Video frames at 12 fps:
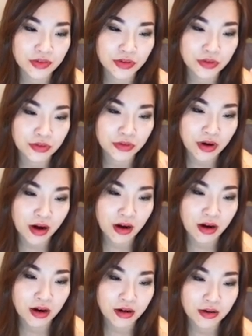you
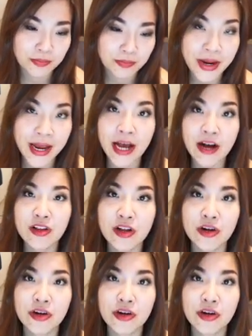are paler